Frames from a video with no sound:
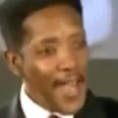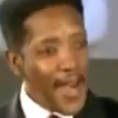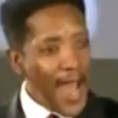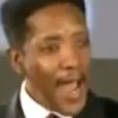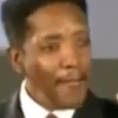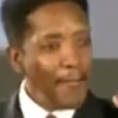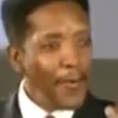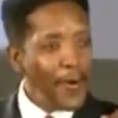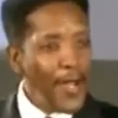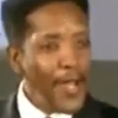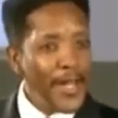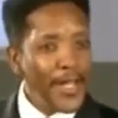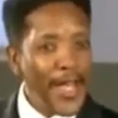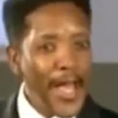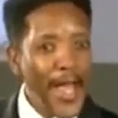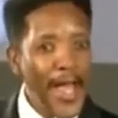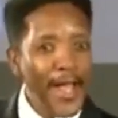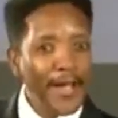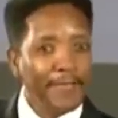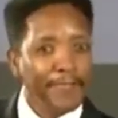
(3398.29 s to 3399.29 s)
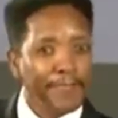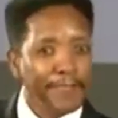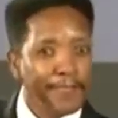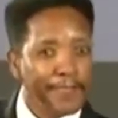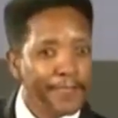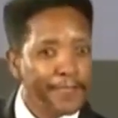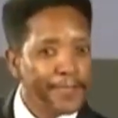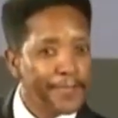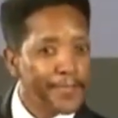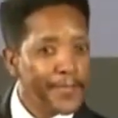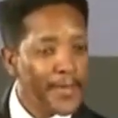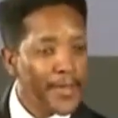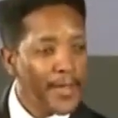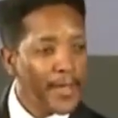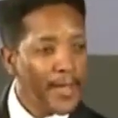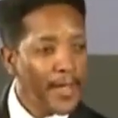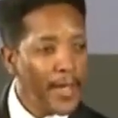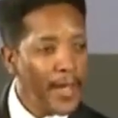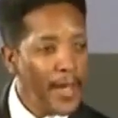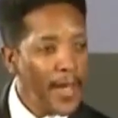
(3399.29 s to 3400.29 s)
And I prayed again.
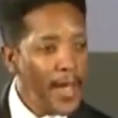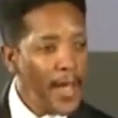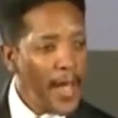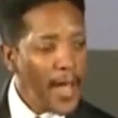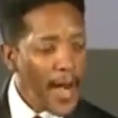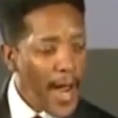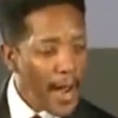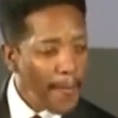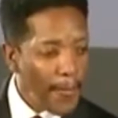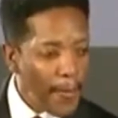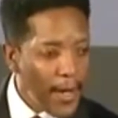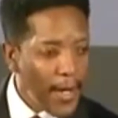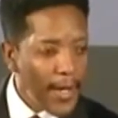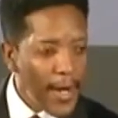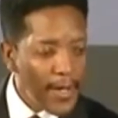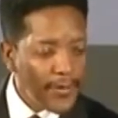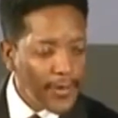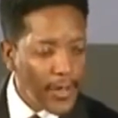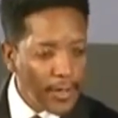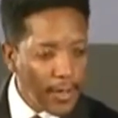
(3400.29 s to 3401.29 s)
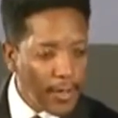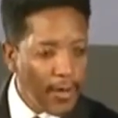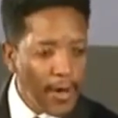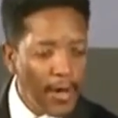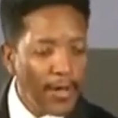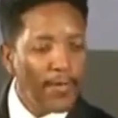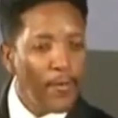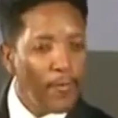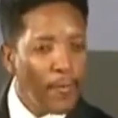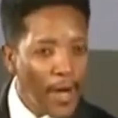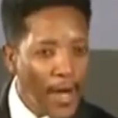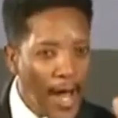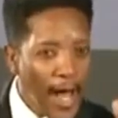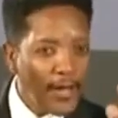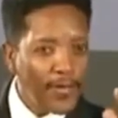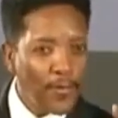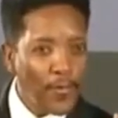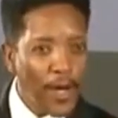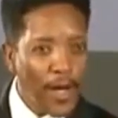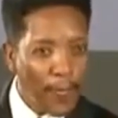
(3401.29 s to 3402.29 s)
And I prayed and I said, Lord, what,
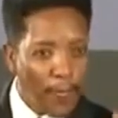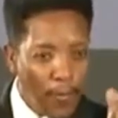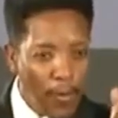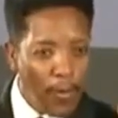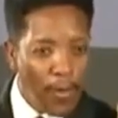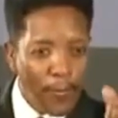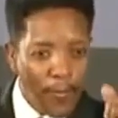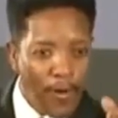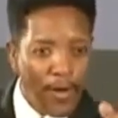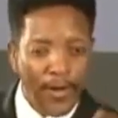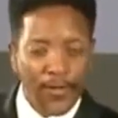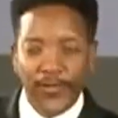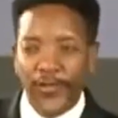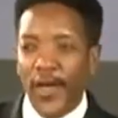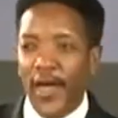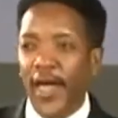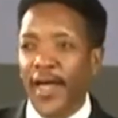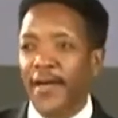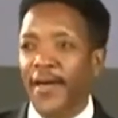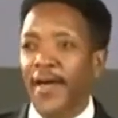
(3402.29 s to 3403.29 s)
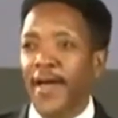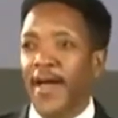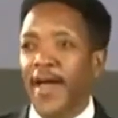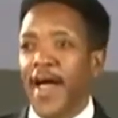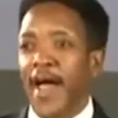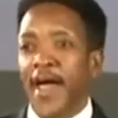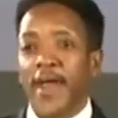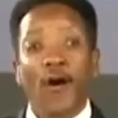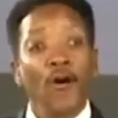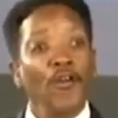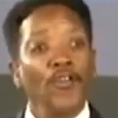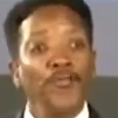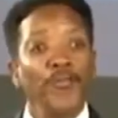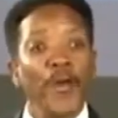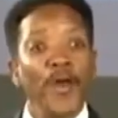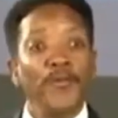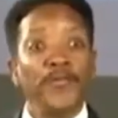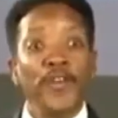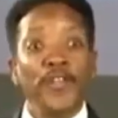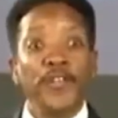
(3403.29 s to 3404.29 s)
what, who am I going to see? And the Holy
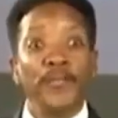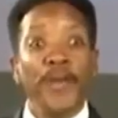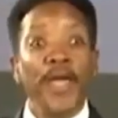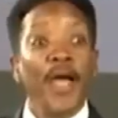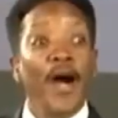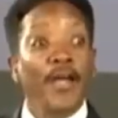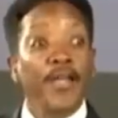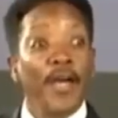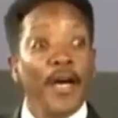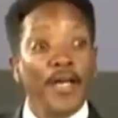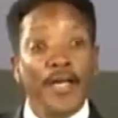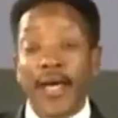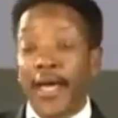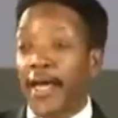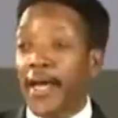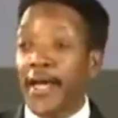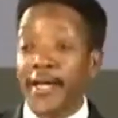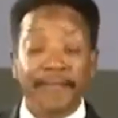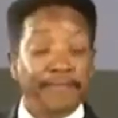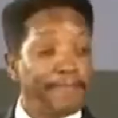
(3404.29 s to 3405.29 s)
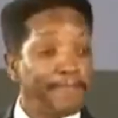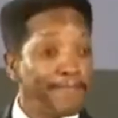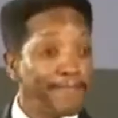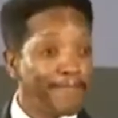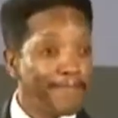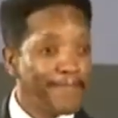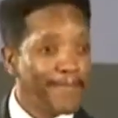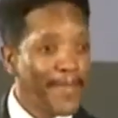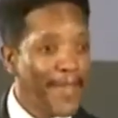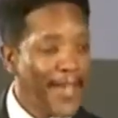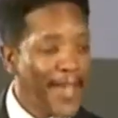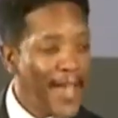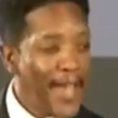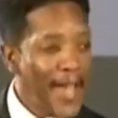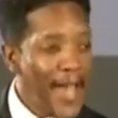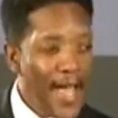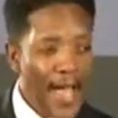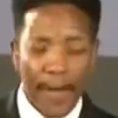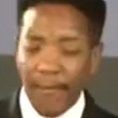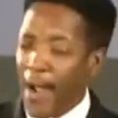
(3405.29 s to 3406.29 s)
Spirit said to me, a young lady.
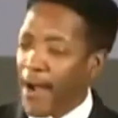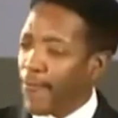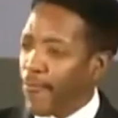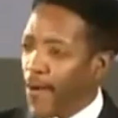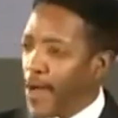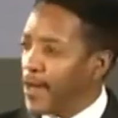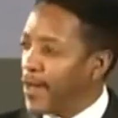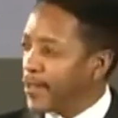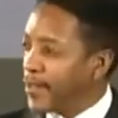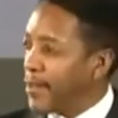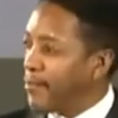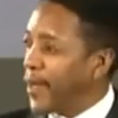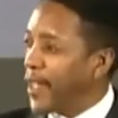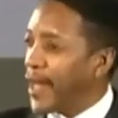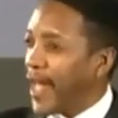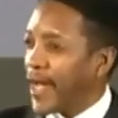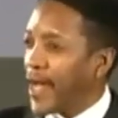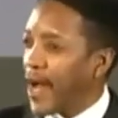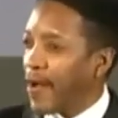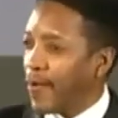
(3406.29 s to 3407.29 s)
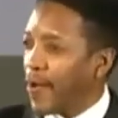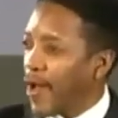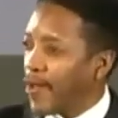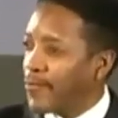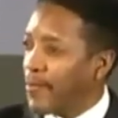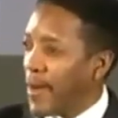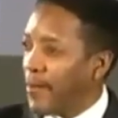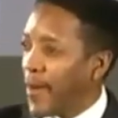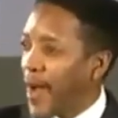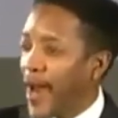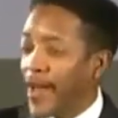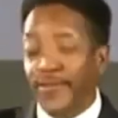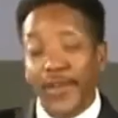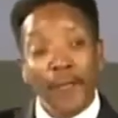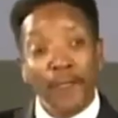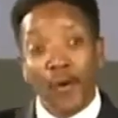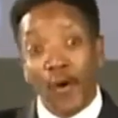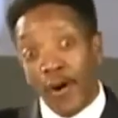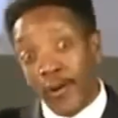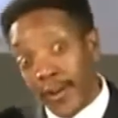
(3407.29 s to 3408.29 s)
And my friend looked at me like I lost my mind. I
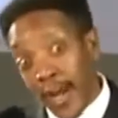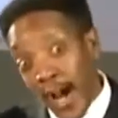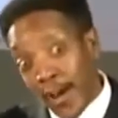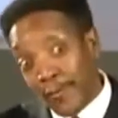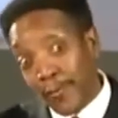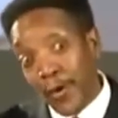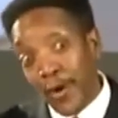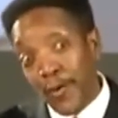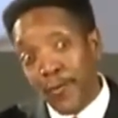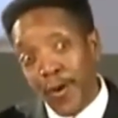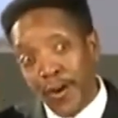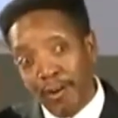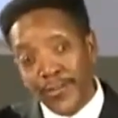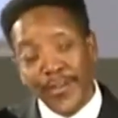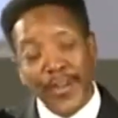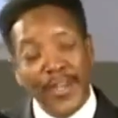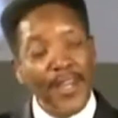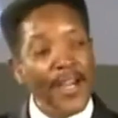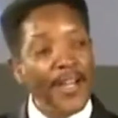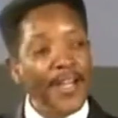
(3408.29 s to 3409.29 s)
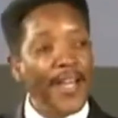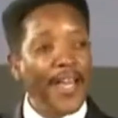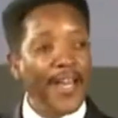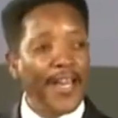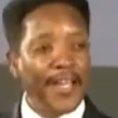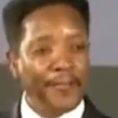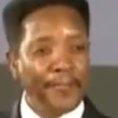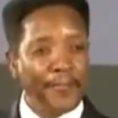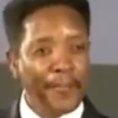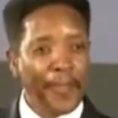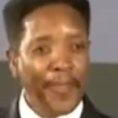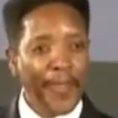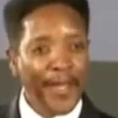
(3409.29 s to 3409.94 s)
said, I'm going to the hospital. I'm going to see a young lady.